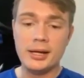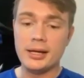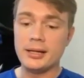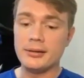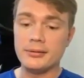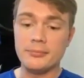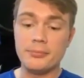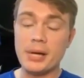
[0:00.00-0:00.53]

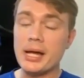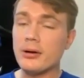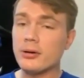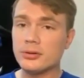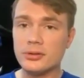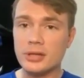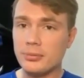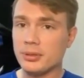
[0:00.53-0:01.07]
And
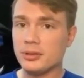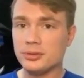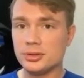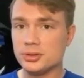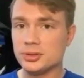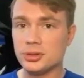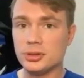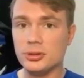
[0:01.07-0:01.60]
power slapping
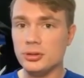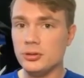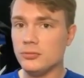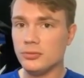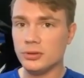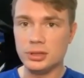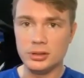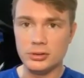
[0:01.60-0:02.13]
is just a
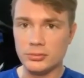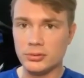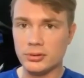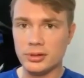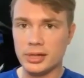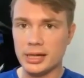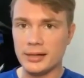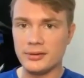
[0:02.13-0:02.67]
new venue
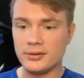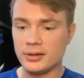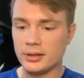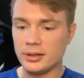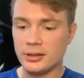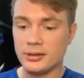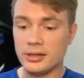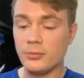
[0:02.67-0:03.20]
that
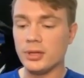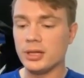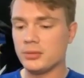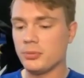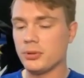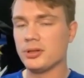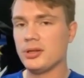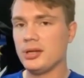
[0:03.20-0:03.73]
uh, that we
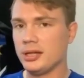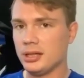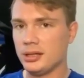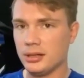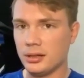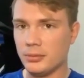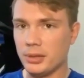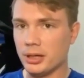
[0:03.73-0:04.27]
get to partake
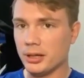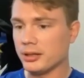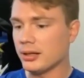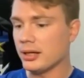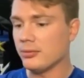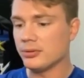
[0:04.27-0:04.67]
in in America.